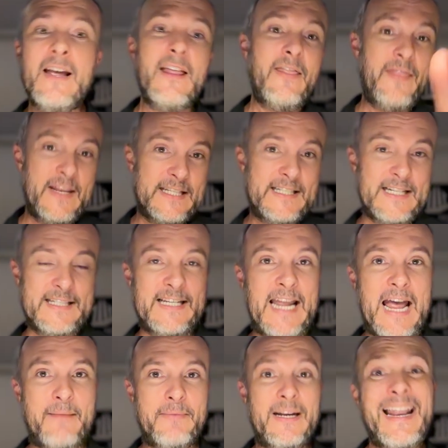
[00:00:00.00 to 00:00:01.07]
this doesn't
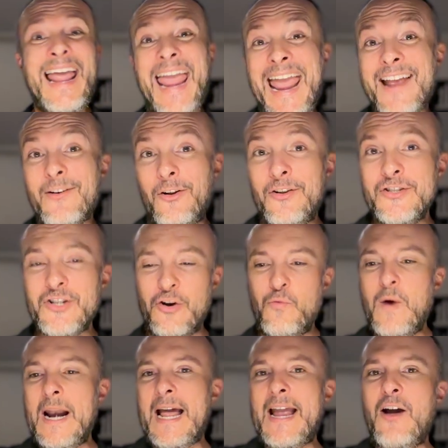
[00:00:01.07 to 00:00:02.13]
happen. And also,
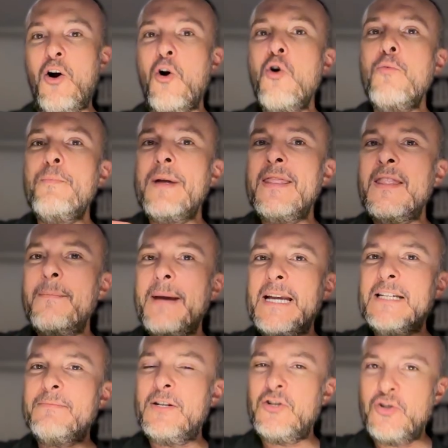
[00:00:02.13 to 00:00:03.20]
when I open the
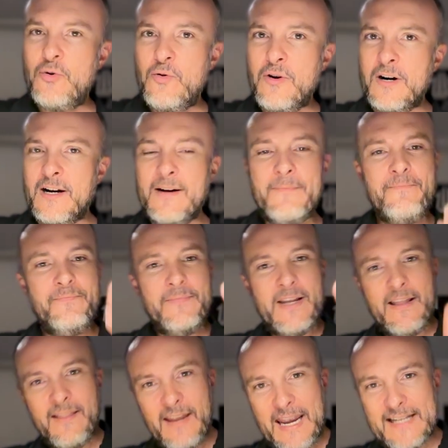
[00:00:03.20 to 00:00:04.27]
basement door,
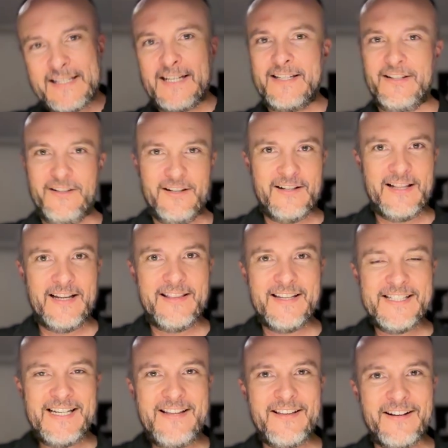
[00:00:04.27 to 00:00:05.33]
it doesn't look like
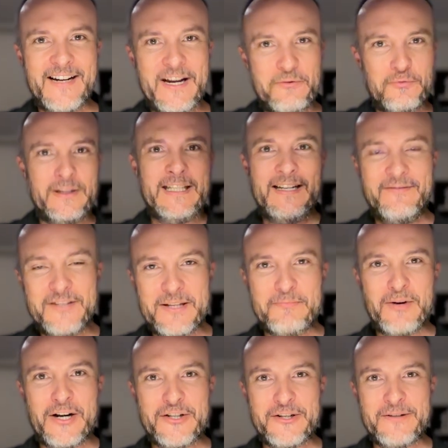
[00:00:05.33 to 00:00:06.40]
this either. It relieves the
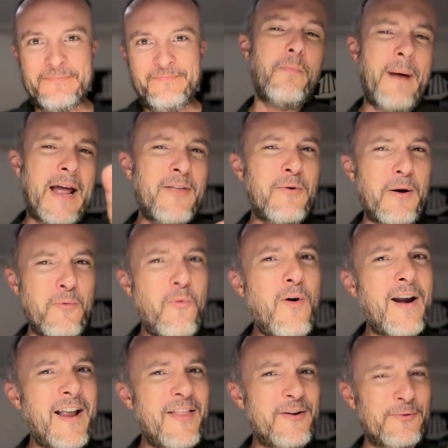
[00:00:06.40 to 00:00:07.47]
pressure. By the way,
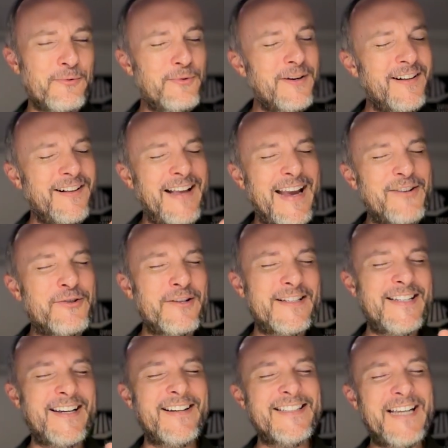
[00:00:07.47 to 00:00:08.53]
one other real
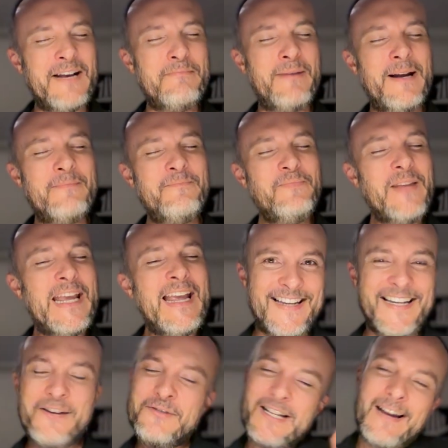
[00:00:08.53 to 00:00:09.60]
interesting tidbit.
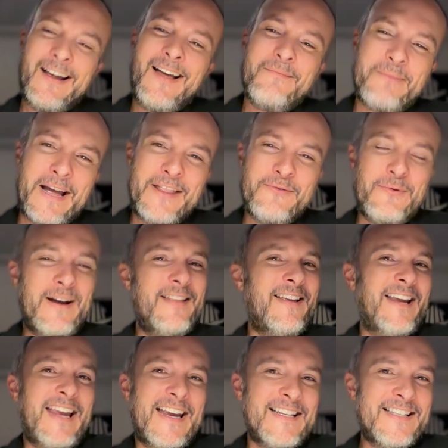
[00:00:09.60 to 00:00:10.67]
He was like, oh, by the way,
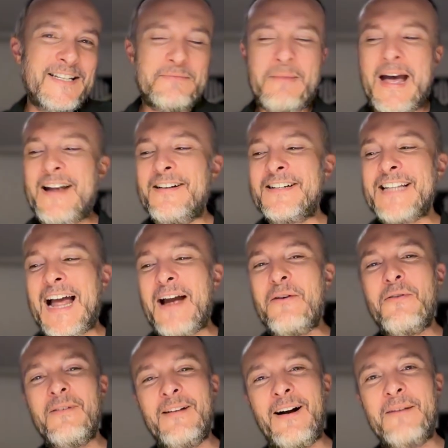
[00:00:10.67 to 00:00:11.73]
in case this matters,
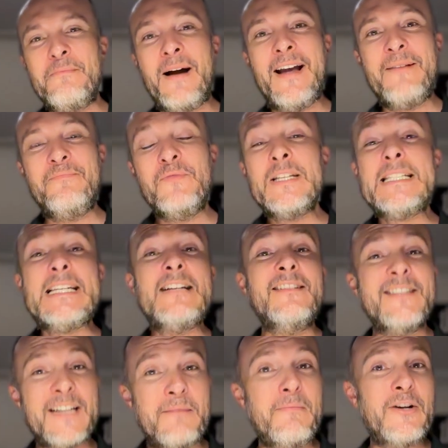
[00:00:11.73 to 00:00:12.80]
on my
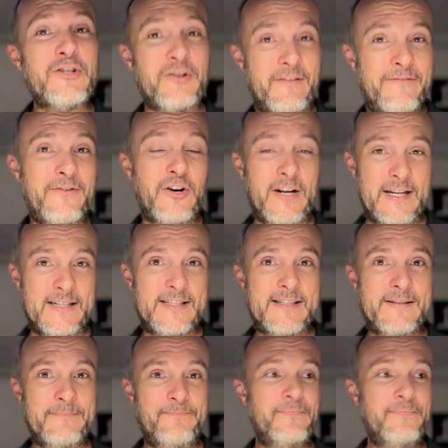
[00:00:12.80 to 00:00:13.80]
sealed combustion furnace,